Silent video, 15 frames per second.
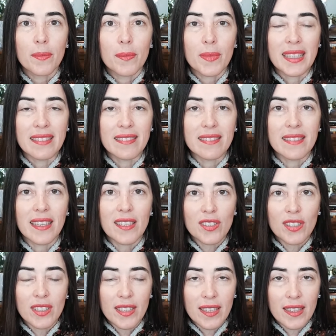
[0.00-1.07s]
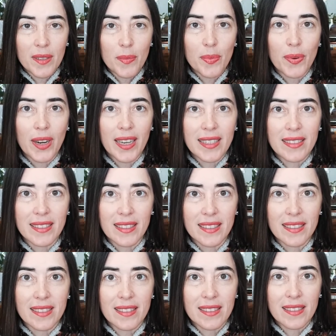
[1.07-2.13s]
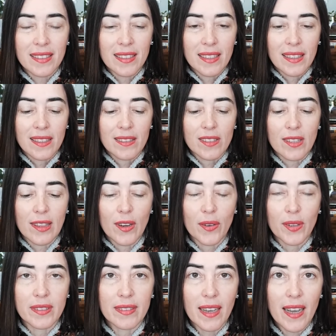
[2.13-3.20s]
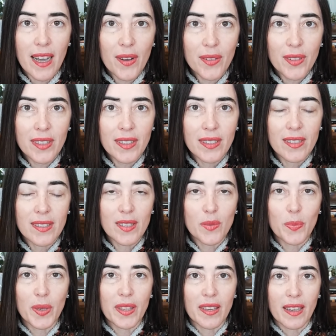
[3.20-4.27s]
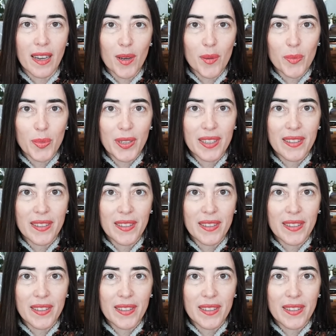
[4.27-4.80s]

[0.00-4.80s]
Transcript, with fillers: intentionally practice slowing down, speeding up.